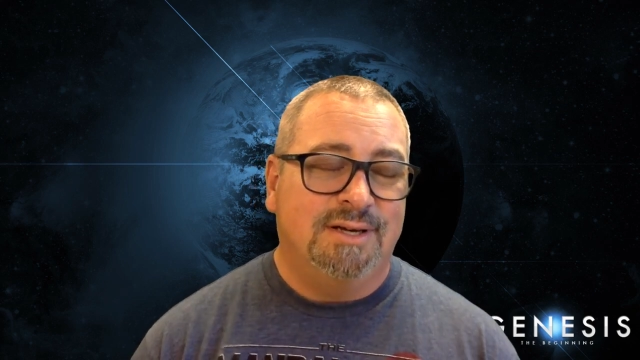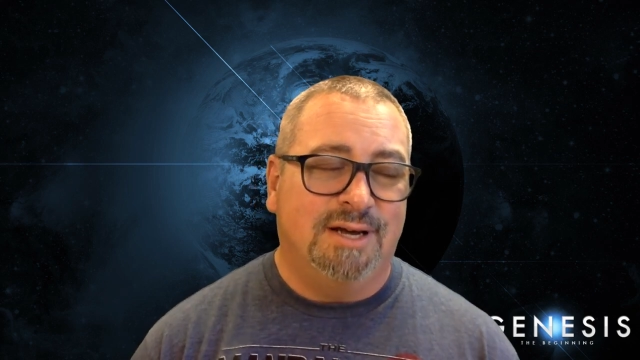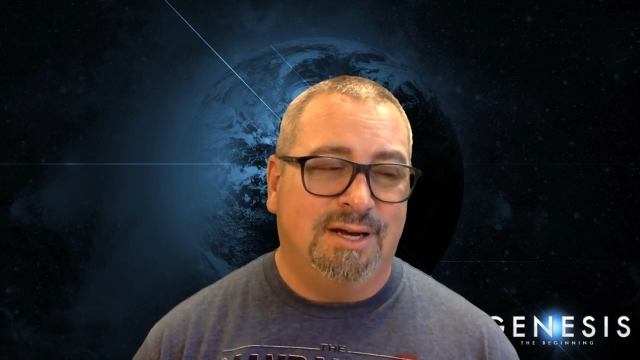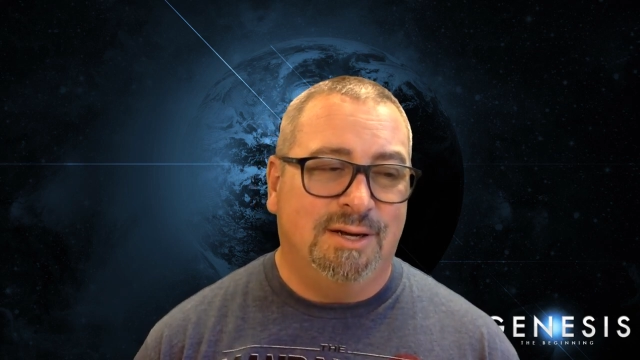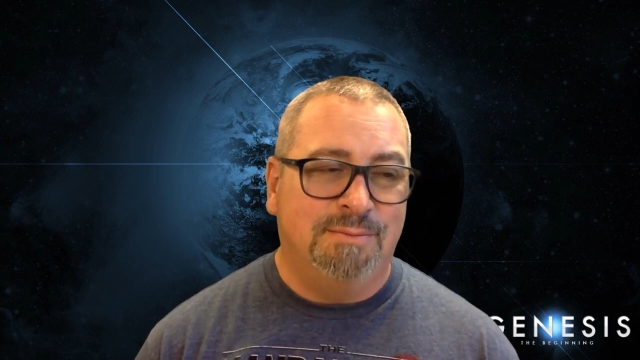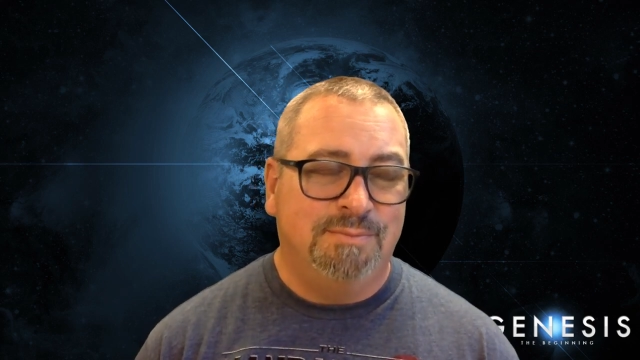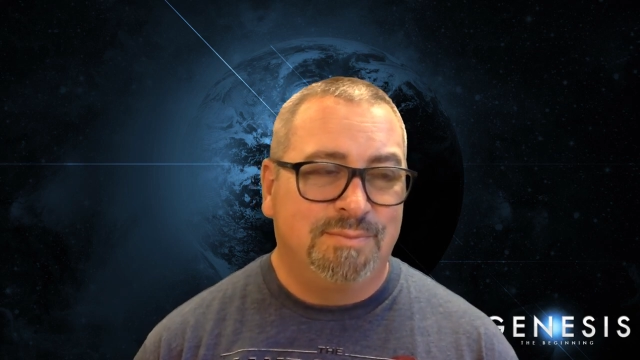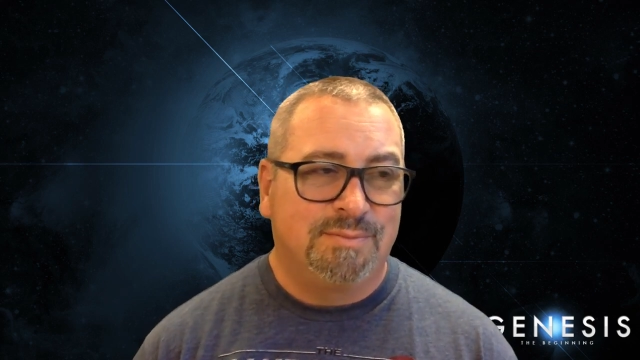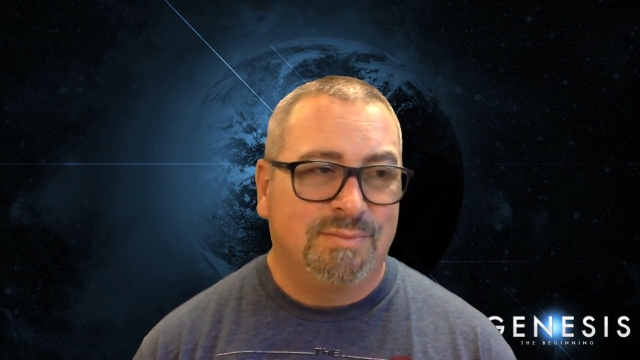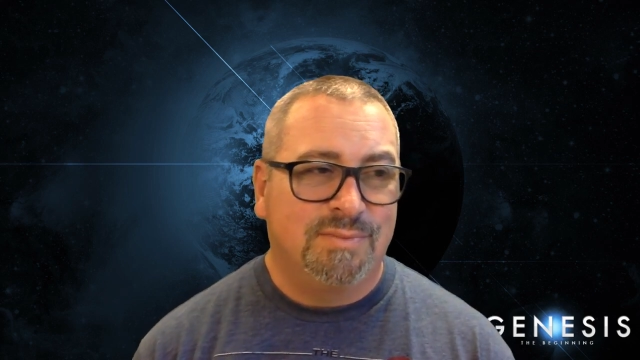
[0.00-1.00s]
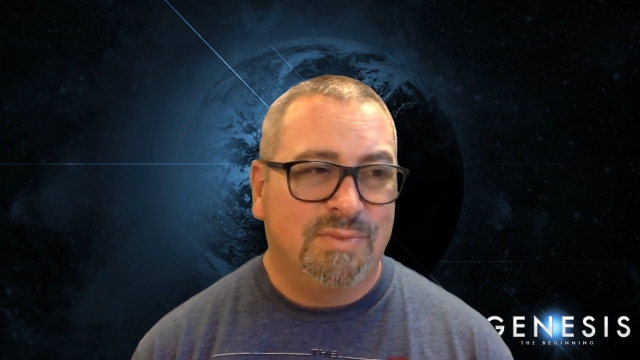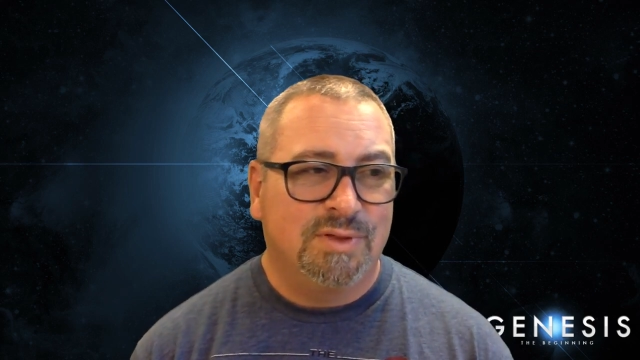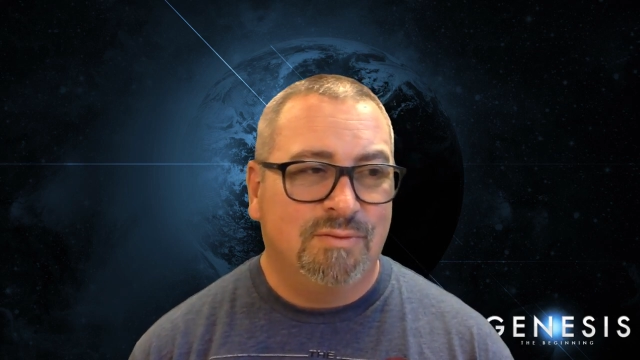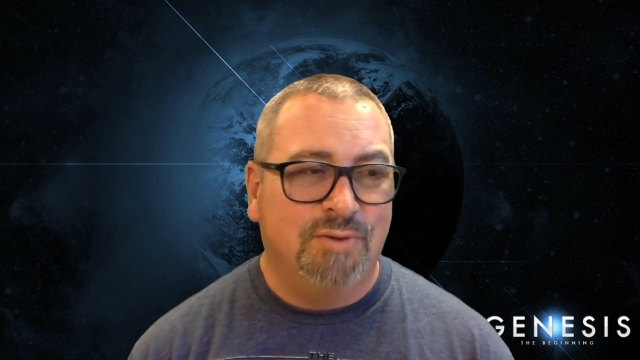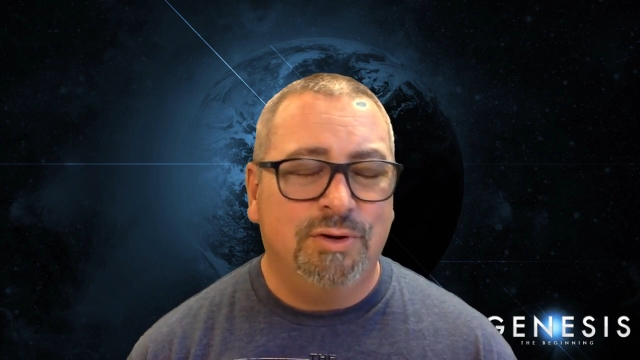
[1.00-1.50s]

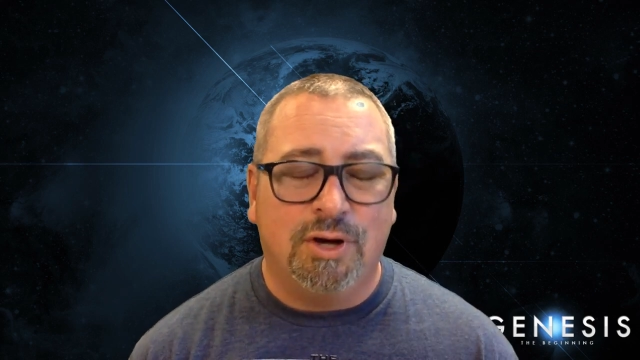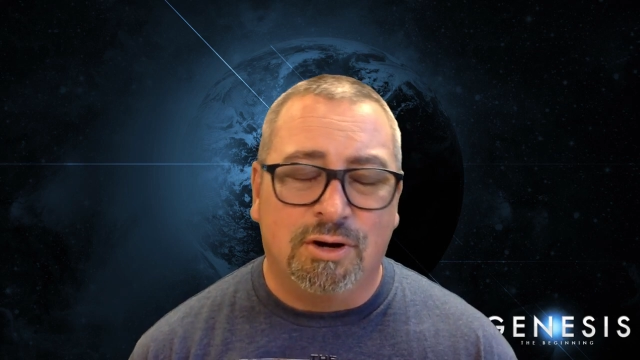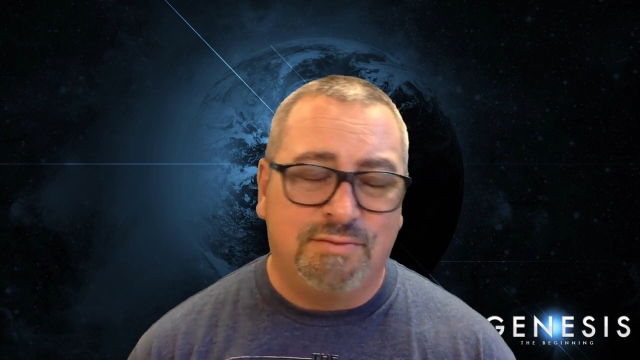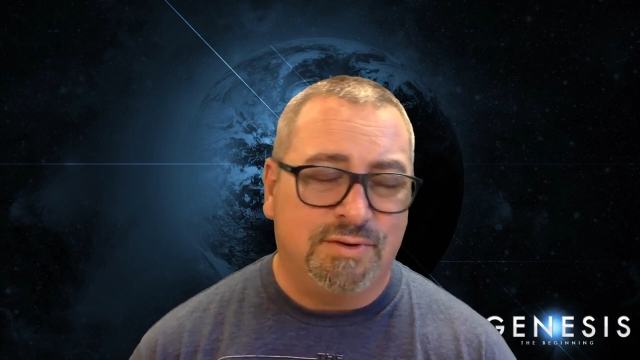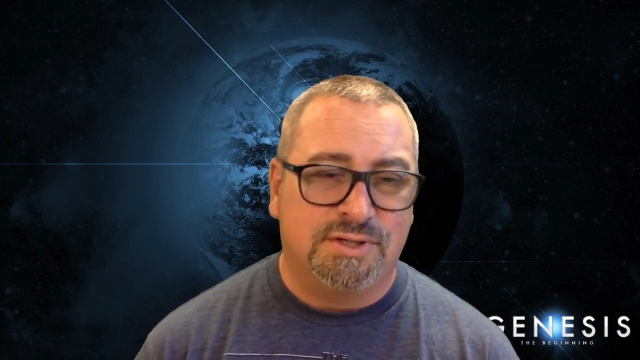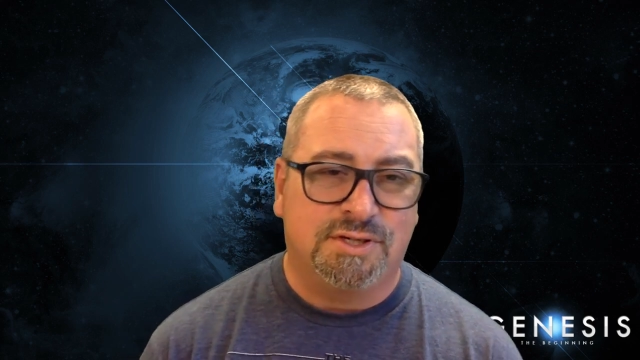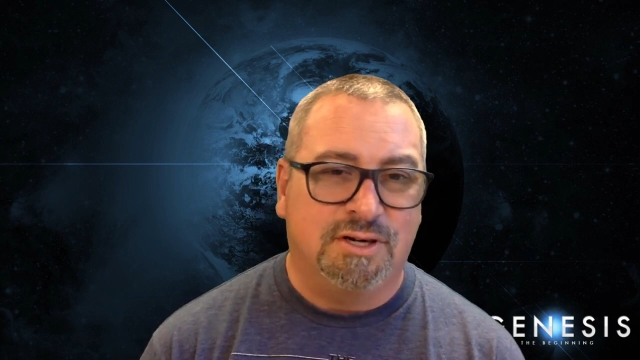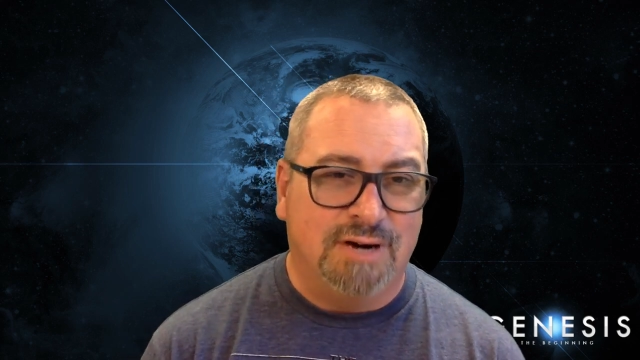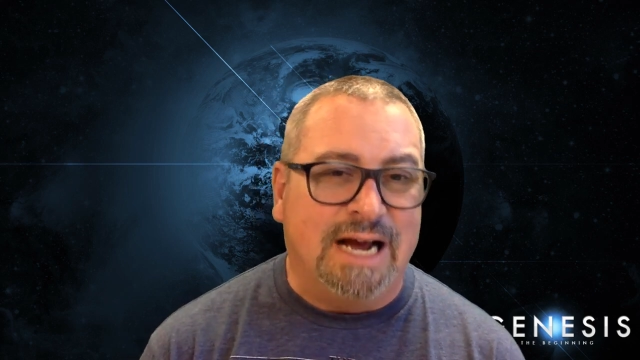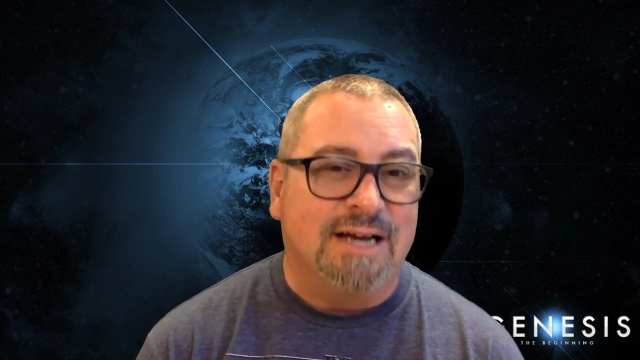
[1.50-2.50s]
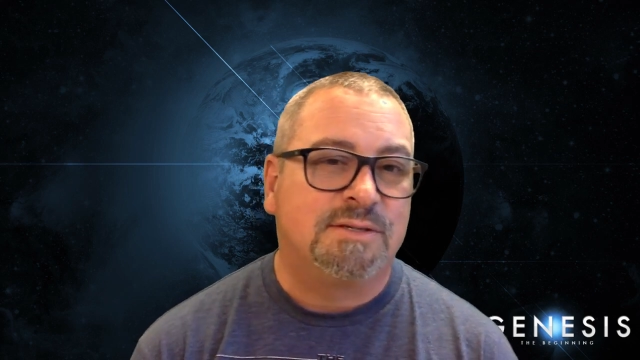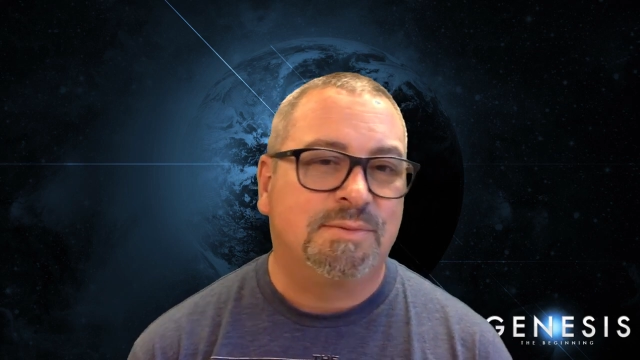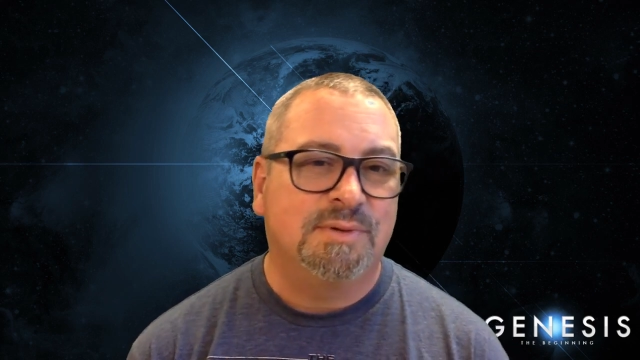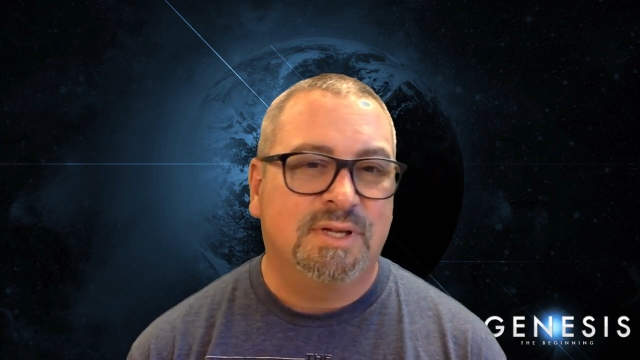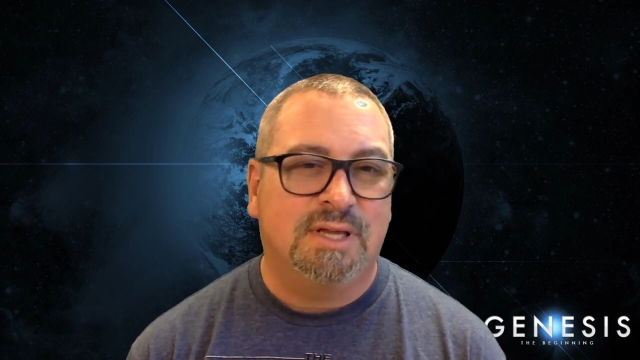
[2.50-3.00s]
really hard for us to
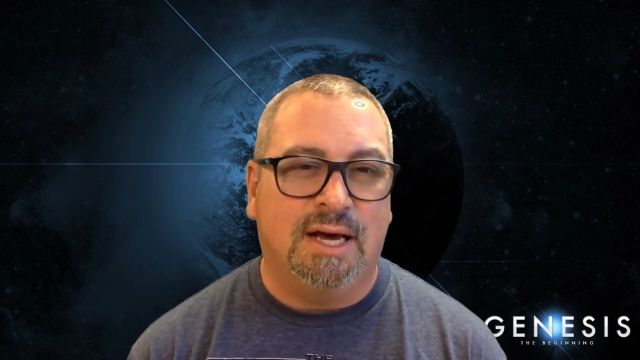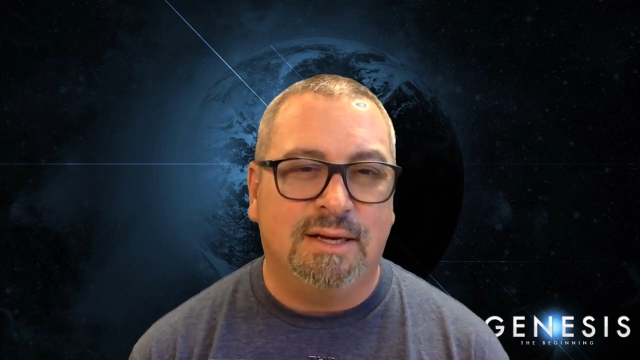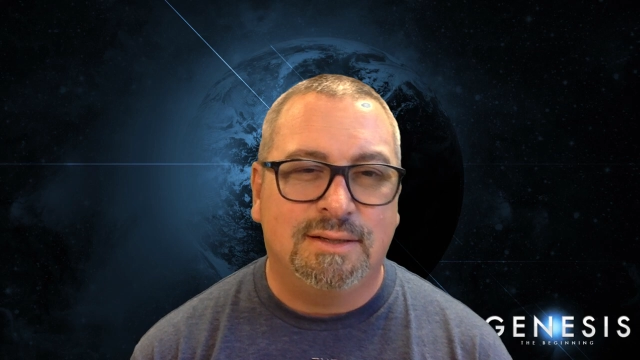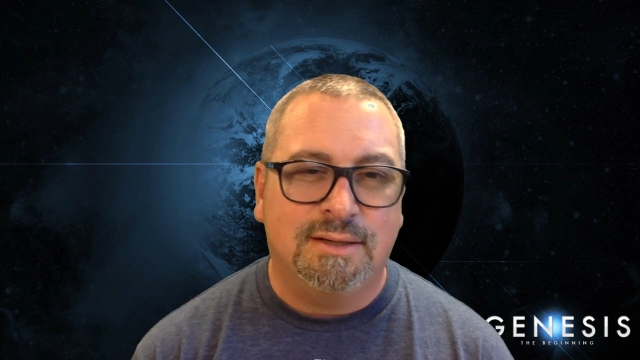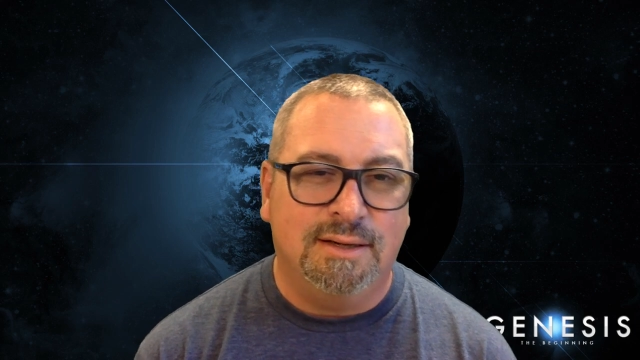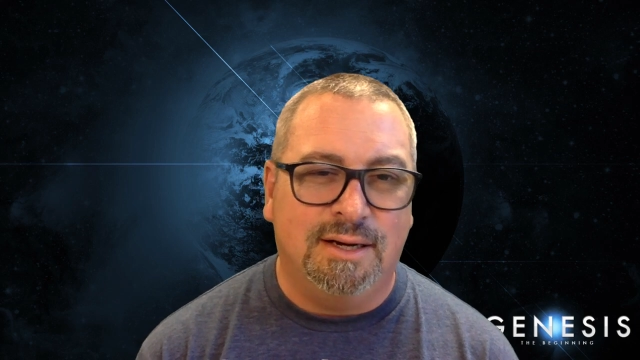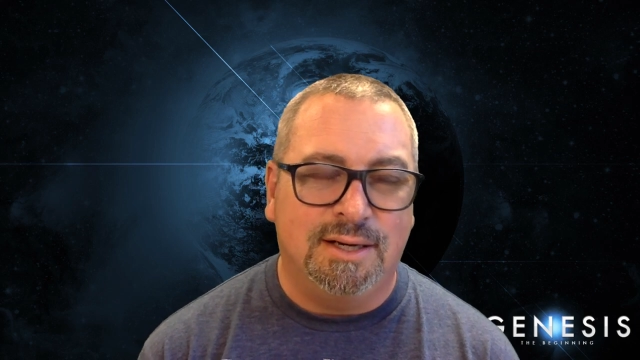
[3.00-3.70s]
grasp that